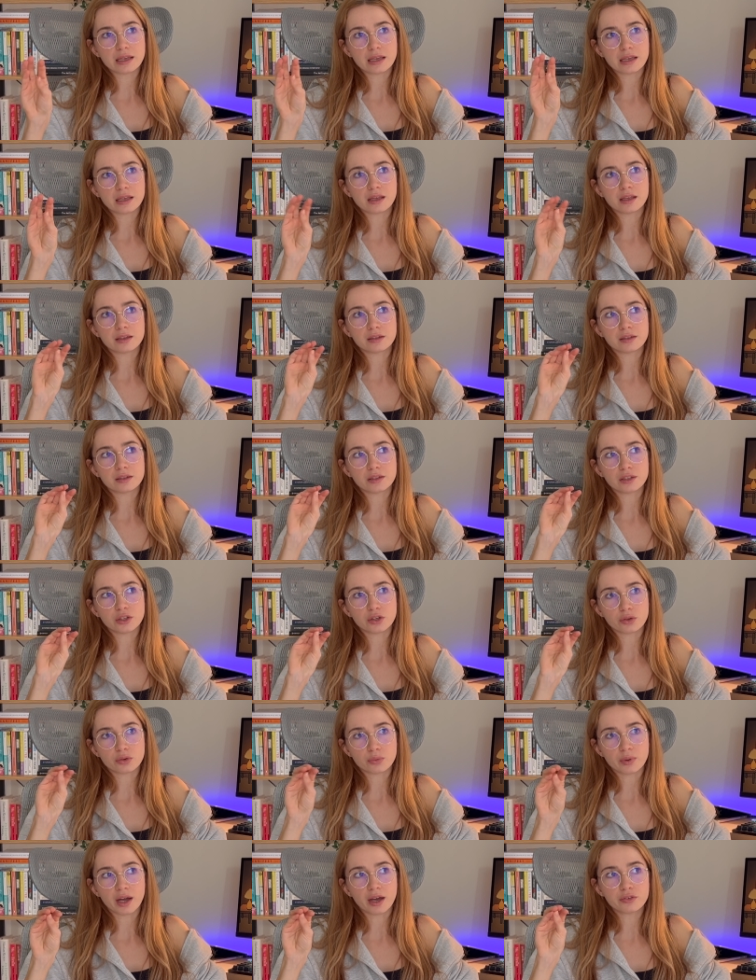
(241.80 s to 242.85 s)
in your
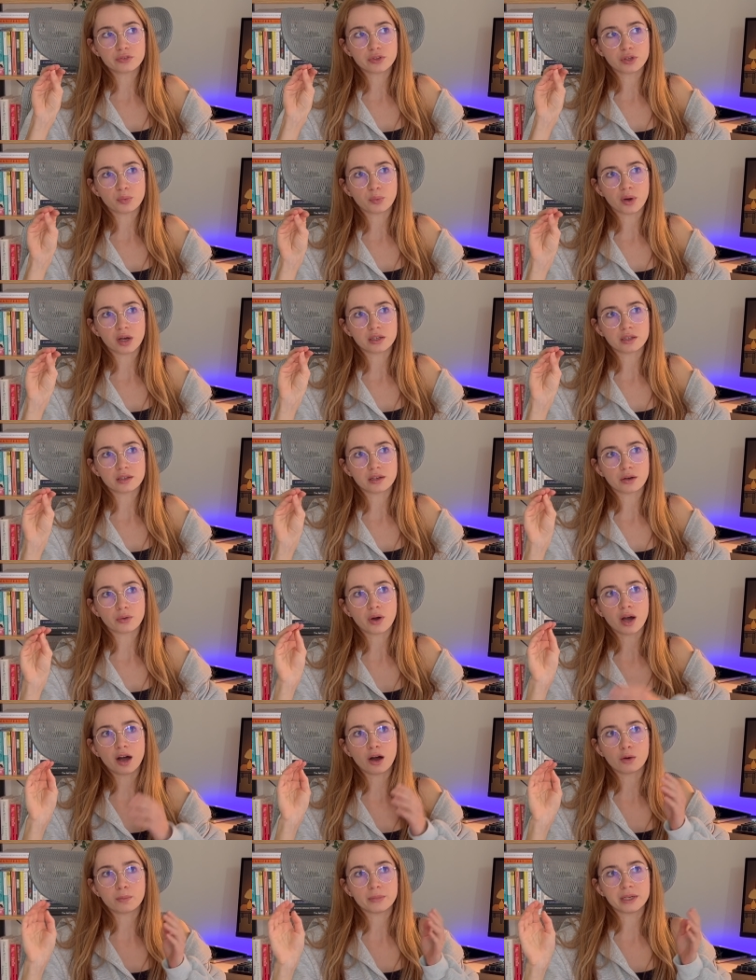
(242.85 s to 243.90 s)
graph, you want to know
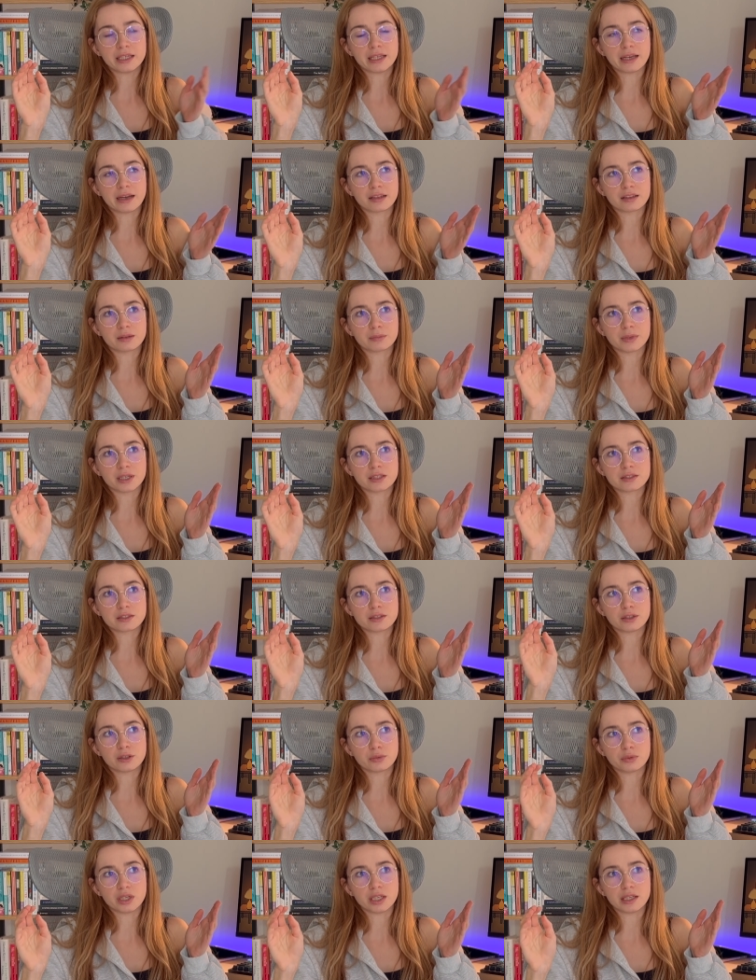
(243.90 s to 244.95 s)
how many elements
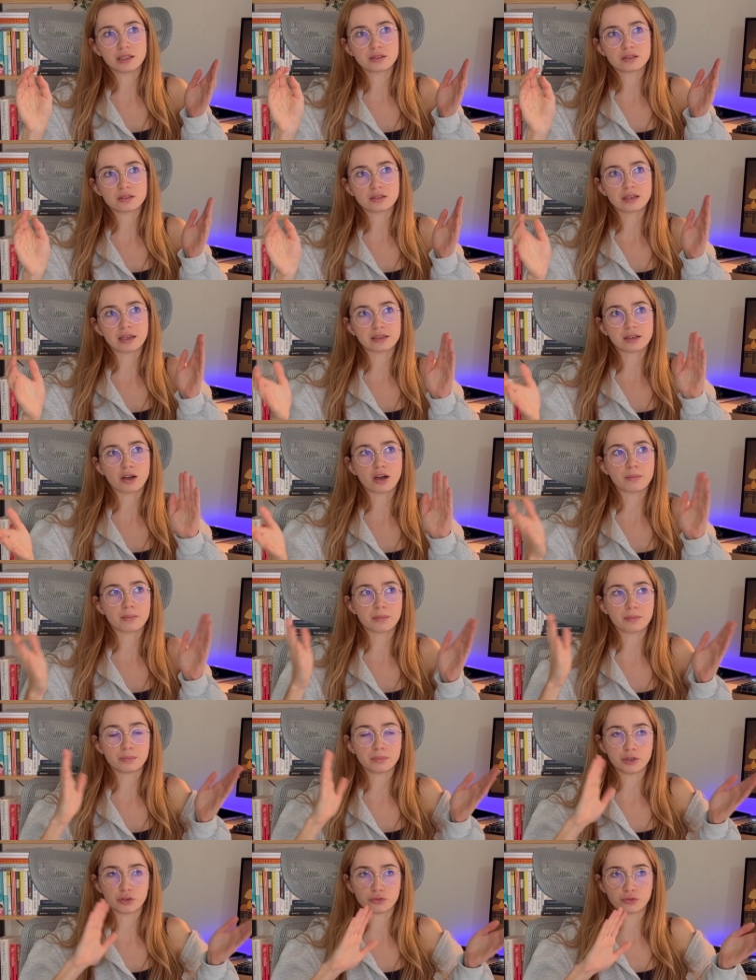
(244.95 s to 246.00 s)
you need that come
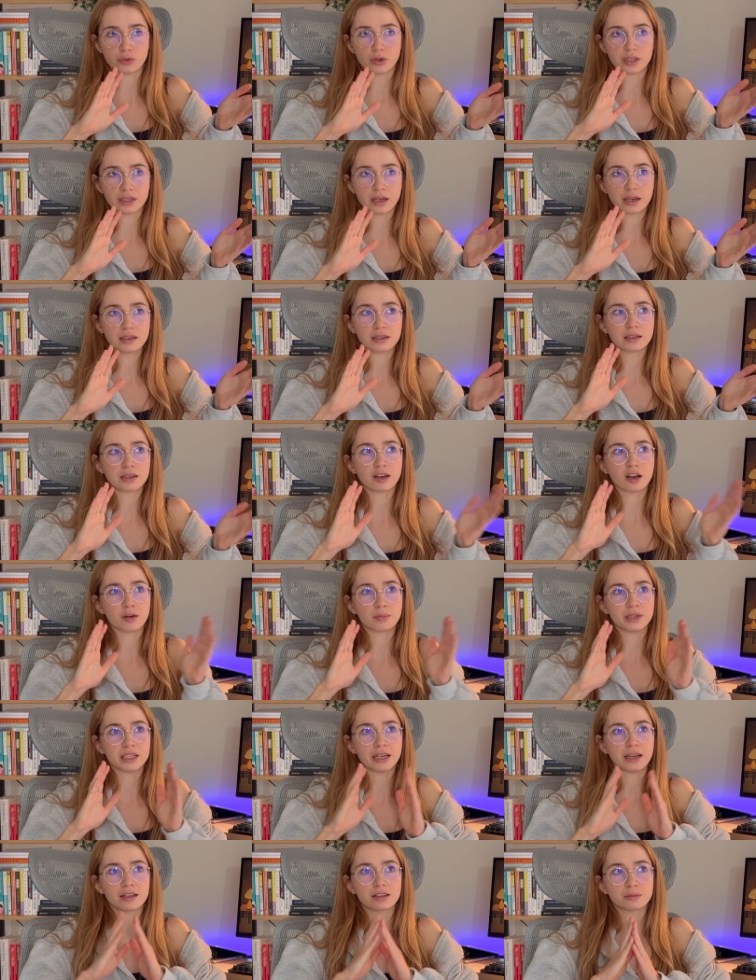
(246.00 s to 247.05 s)
before that and how
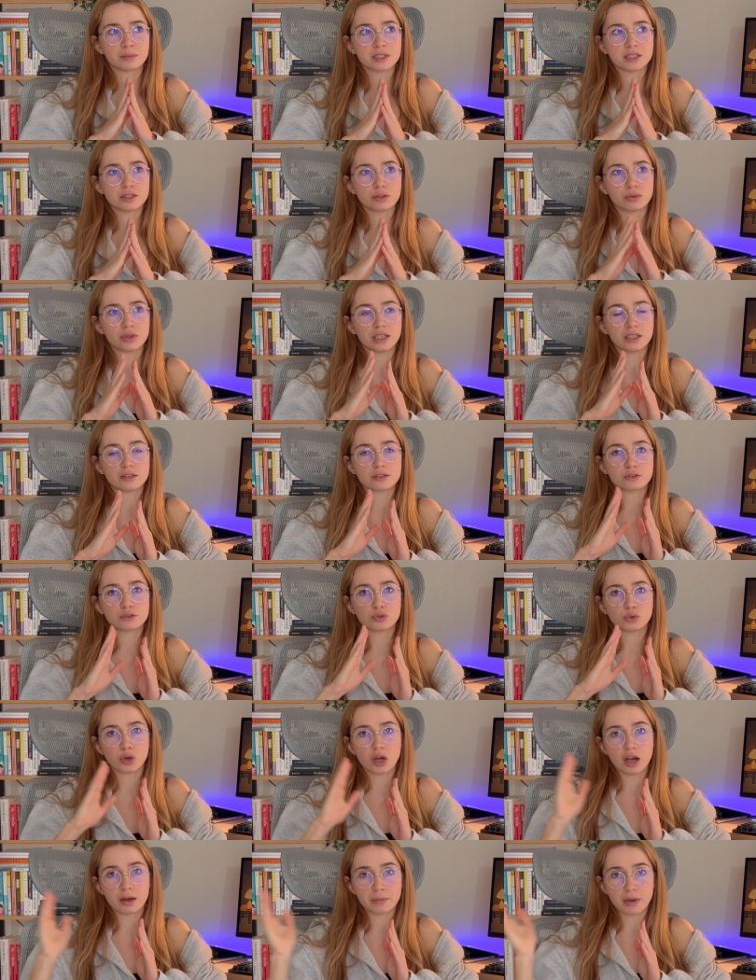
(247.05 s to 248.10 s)
many elements you need to
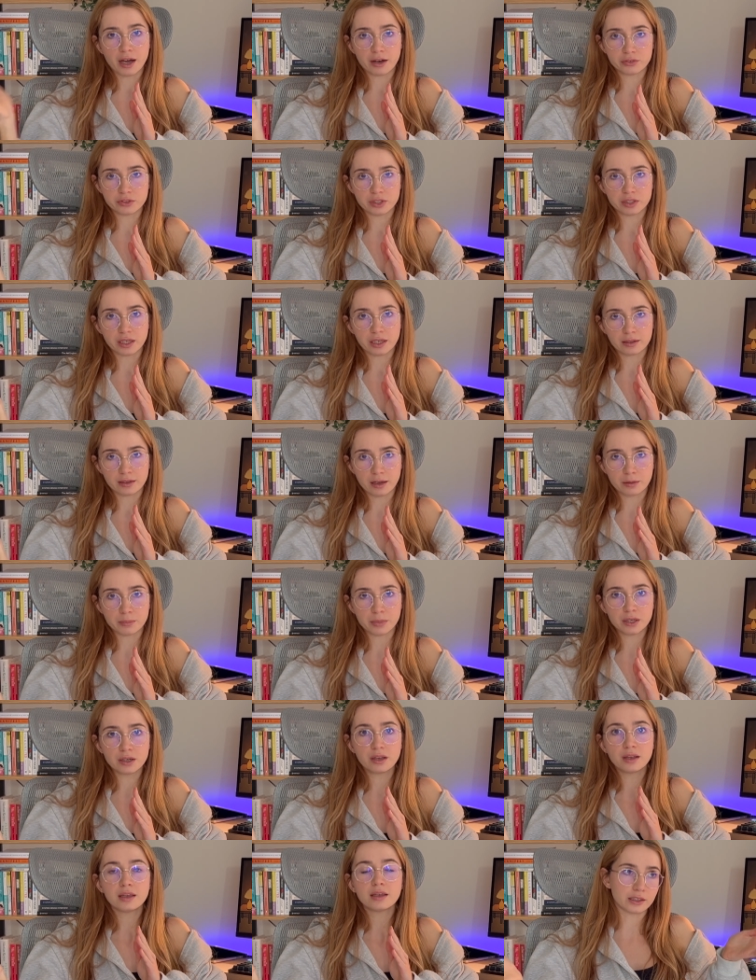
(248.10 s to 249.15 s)
come after that
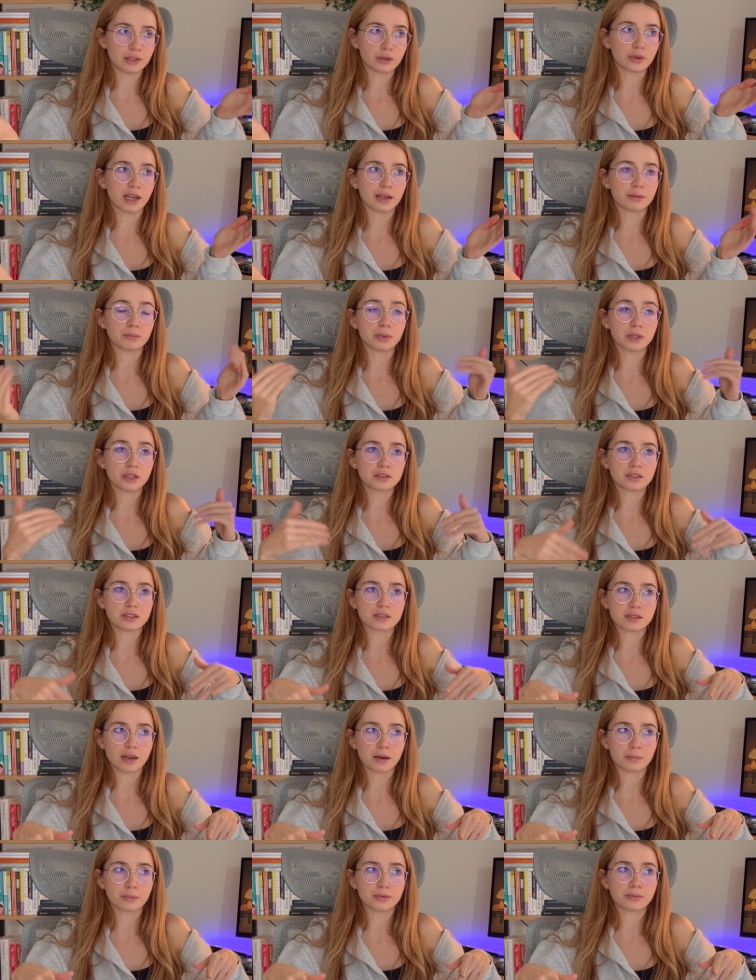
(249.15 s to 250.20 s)
number. You can build this
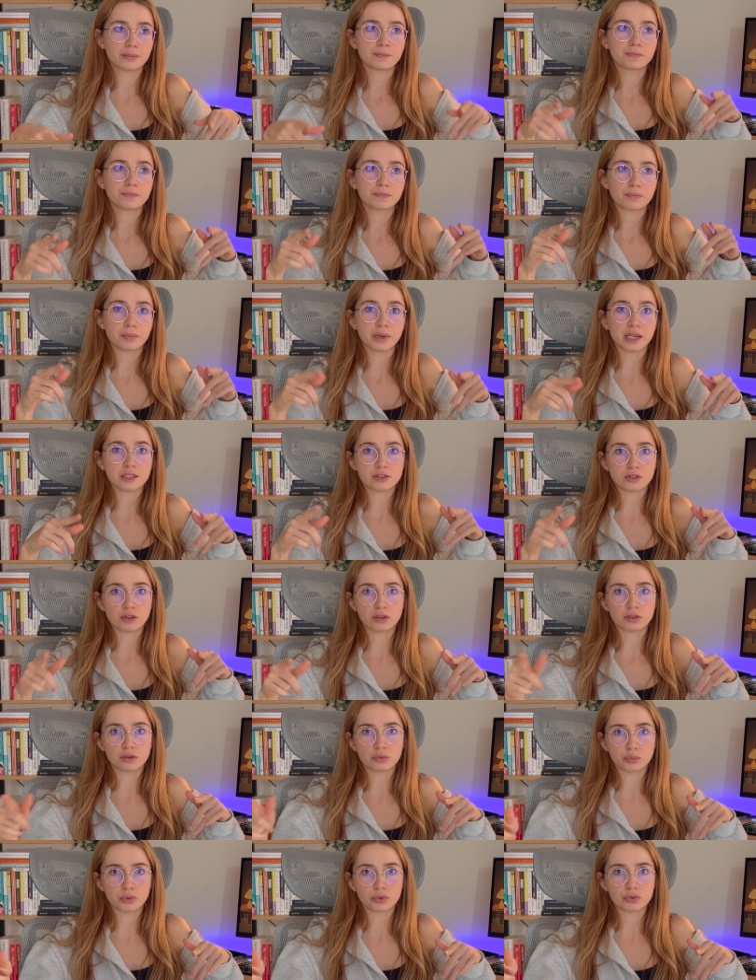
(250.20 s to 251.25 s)
up based on
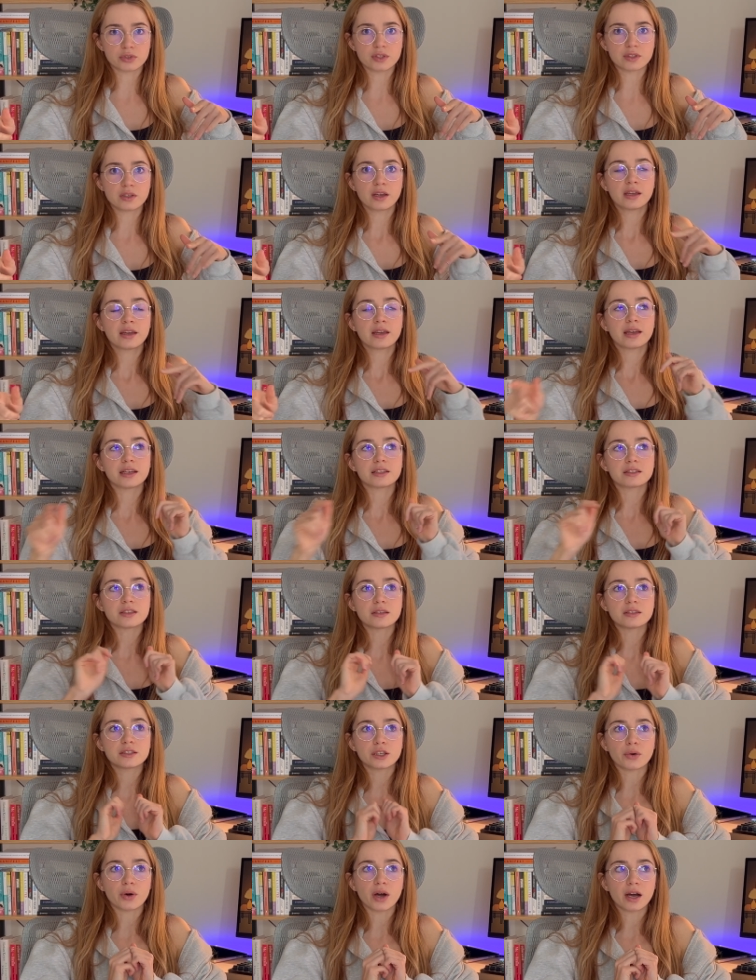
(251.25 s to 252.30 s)
the rules. And
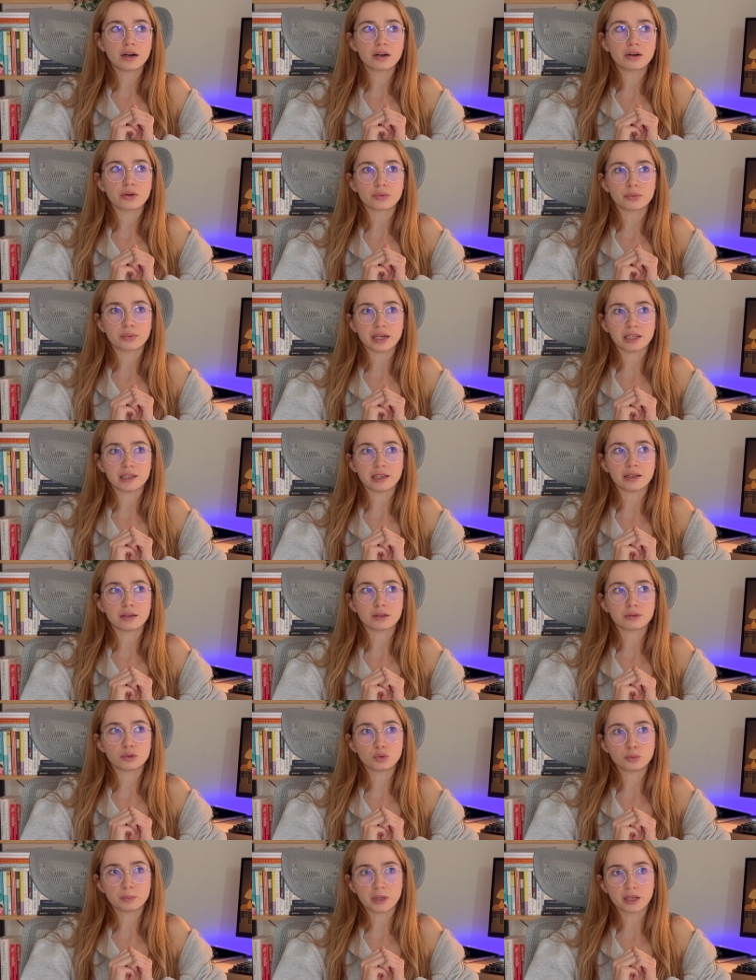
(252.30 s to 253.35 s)
since you are already
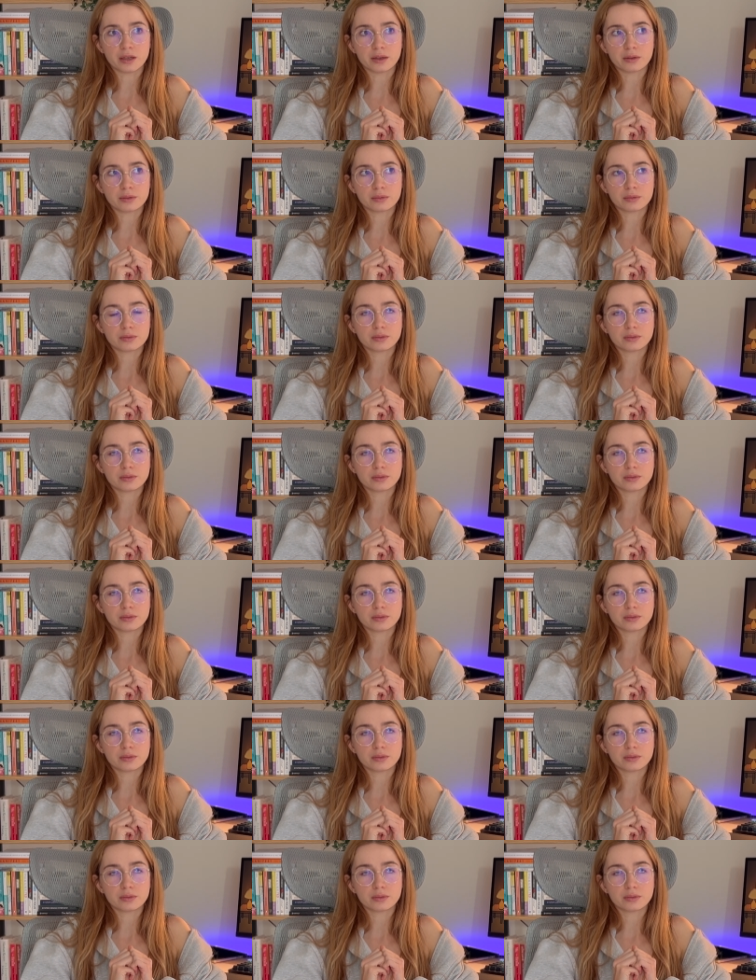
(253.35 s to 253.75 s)
looping